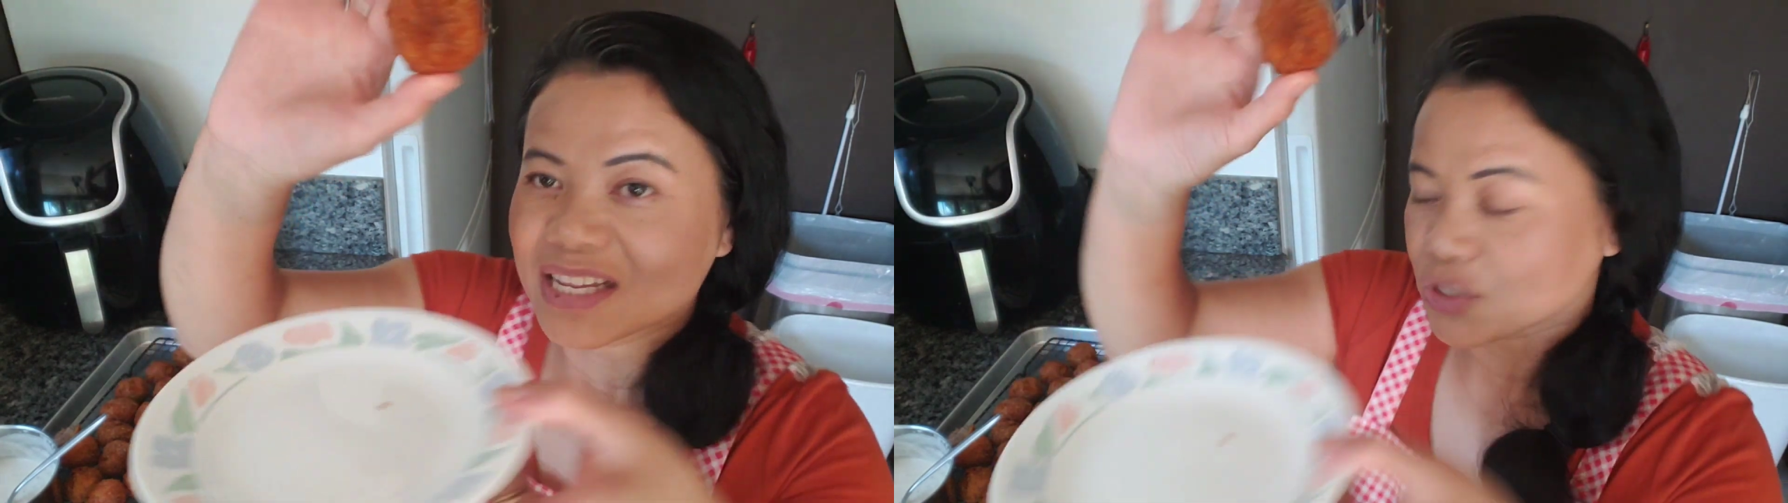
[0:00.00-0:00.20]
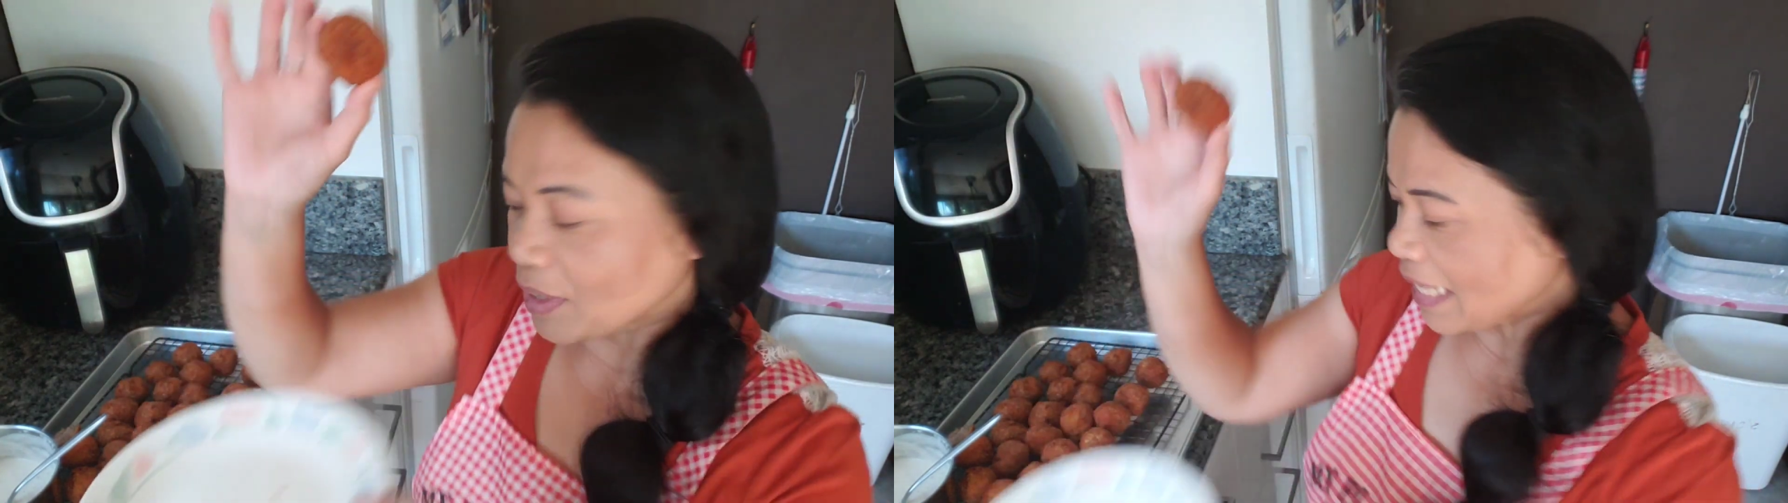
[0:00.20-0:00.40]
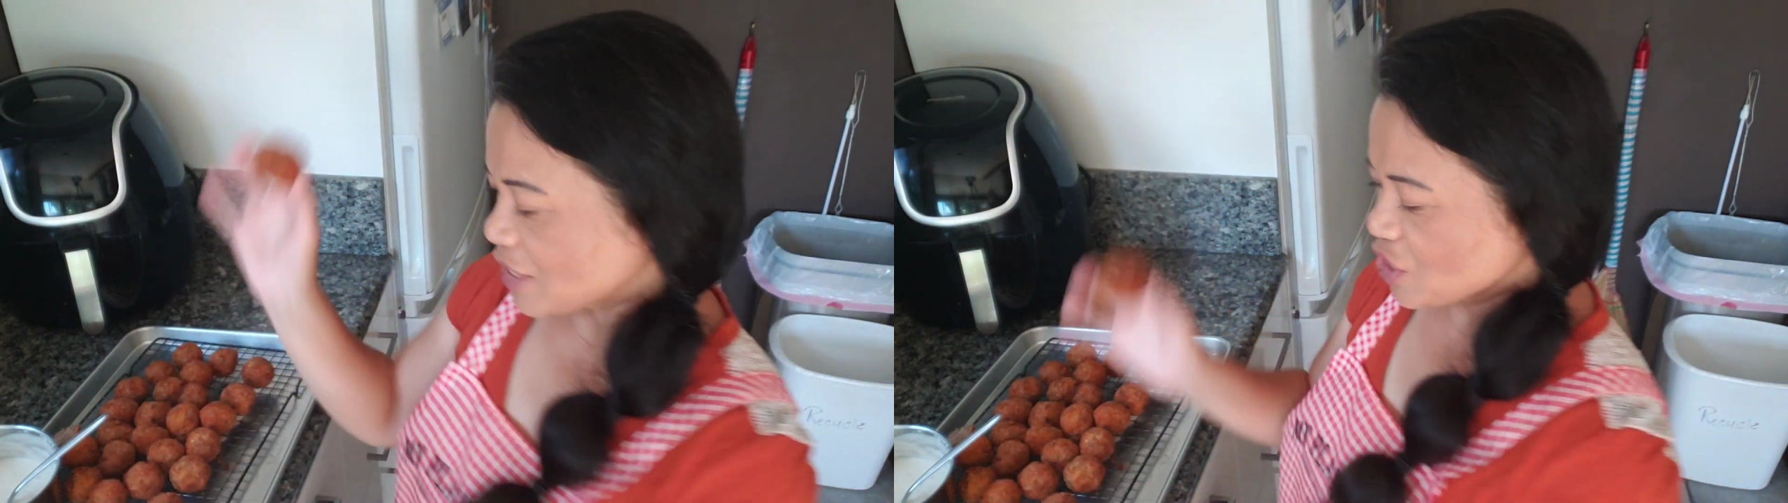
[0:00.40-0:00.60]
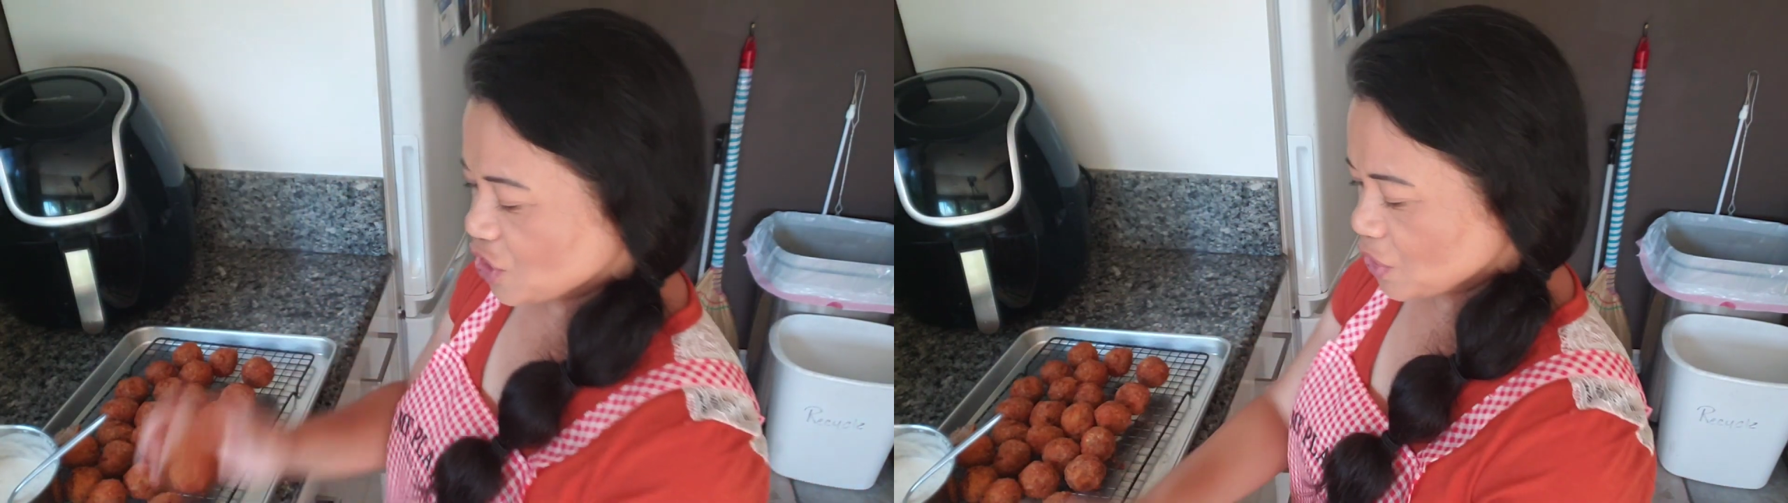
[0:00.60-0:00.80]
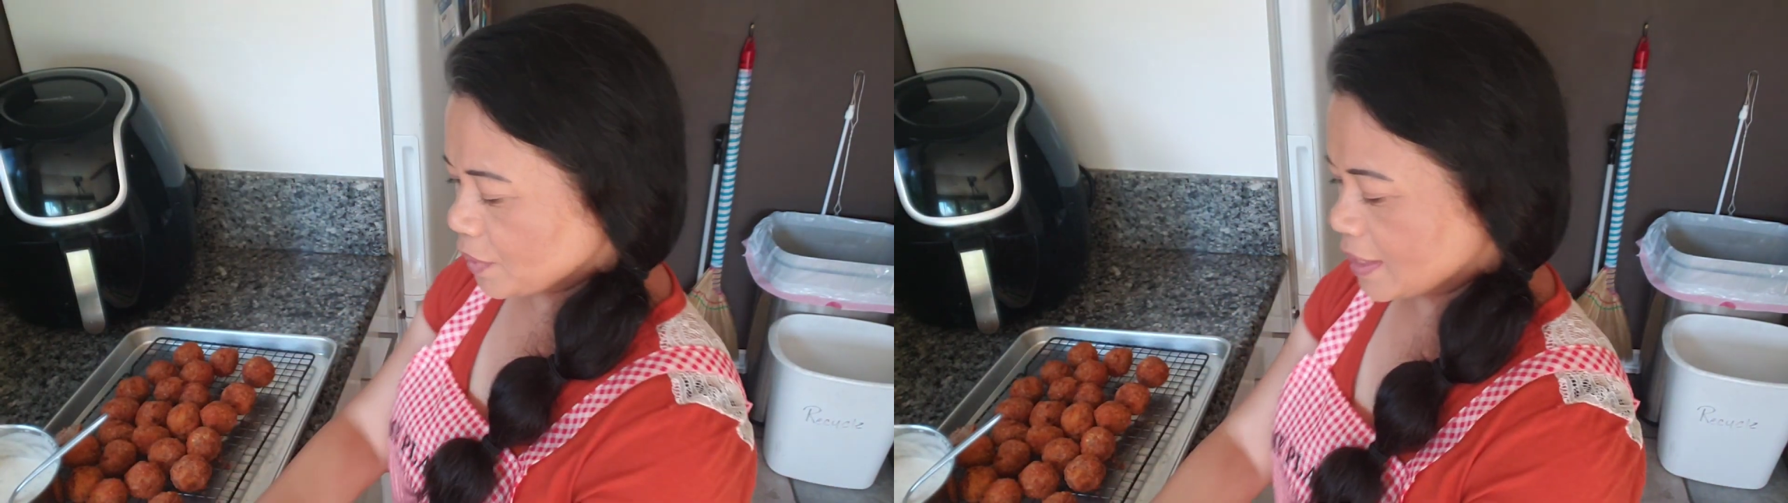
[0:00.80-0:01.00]
So what I like to
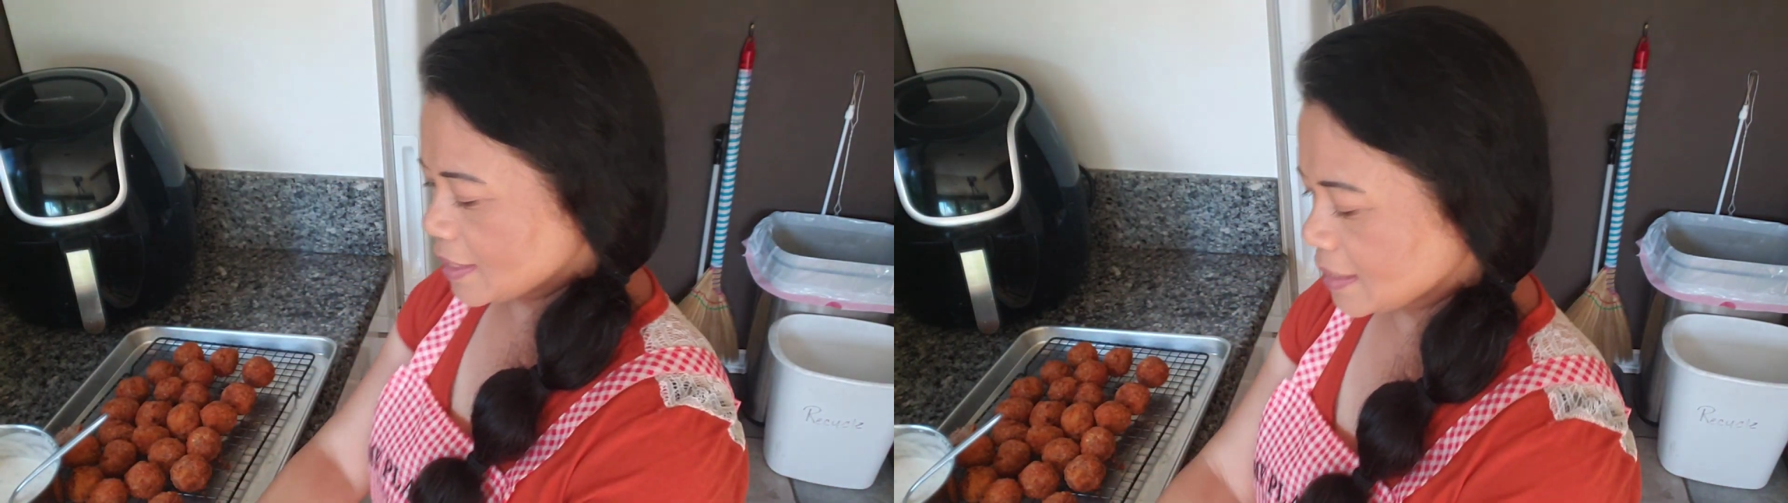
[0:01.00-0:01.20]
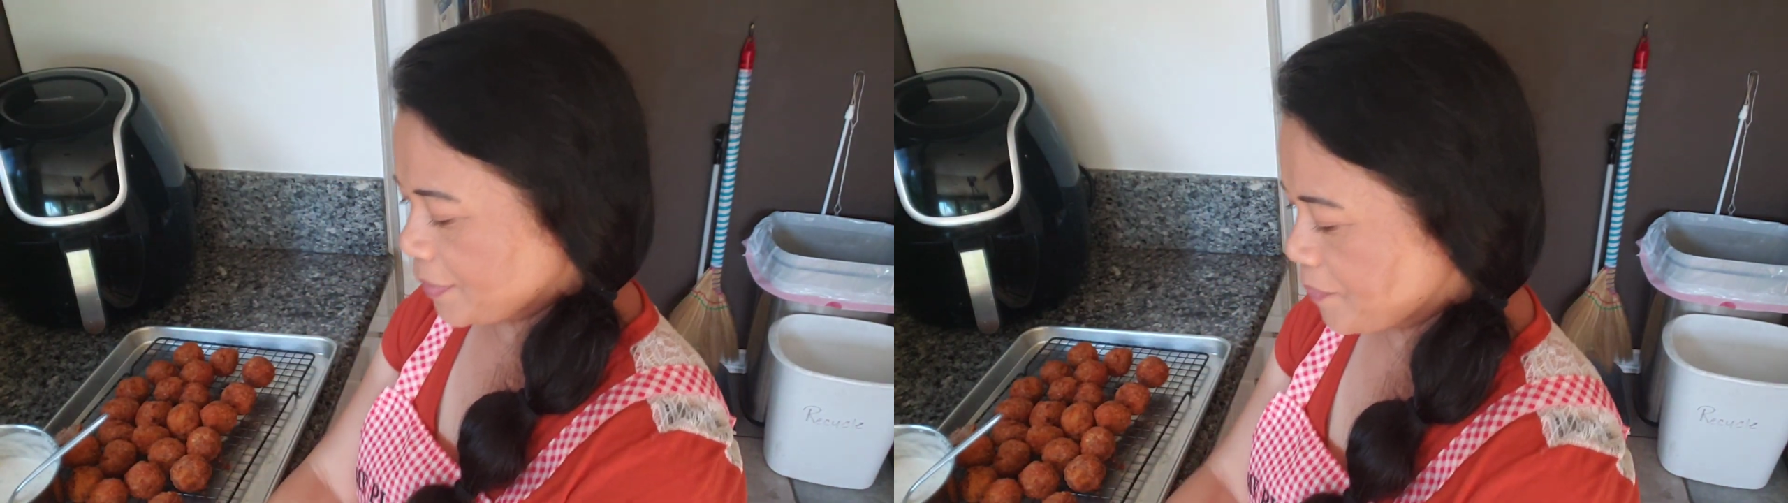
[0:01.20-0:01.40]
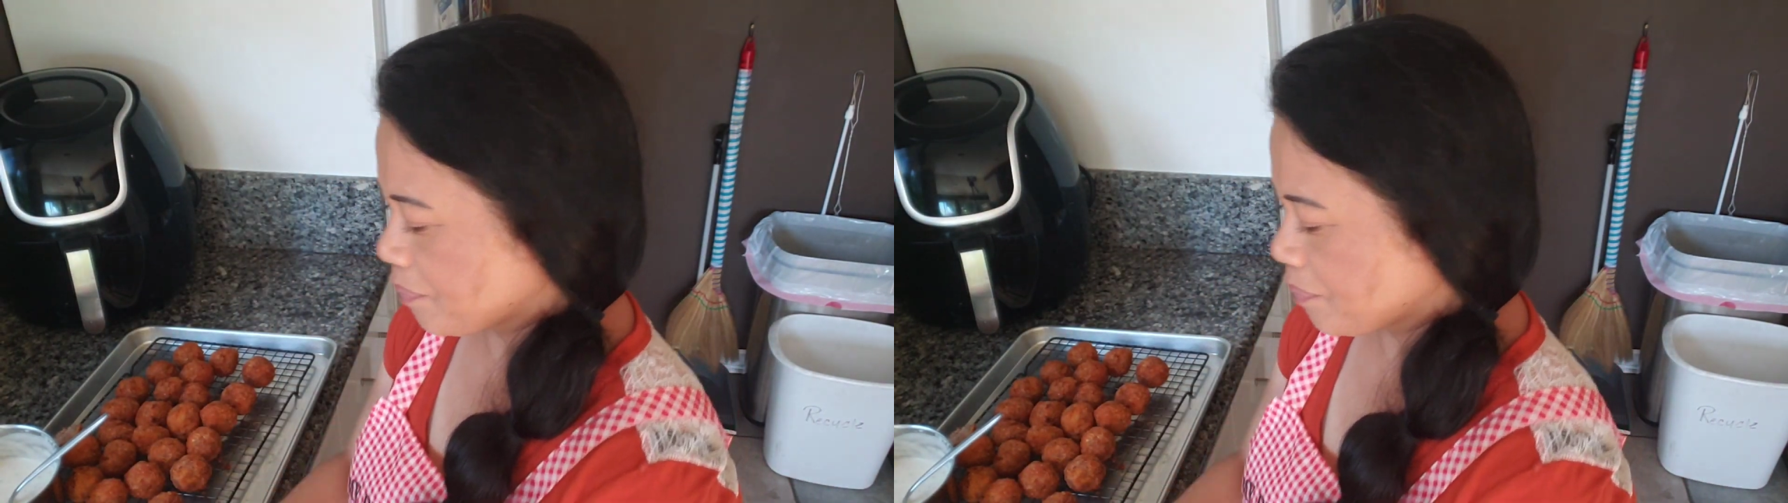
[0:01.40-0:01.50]
do is,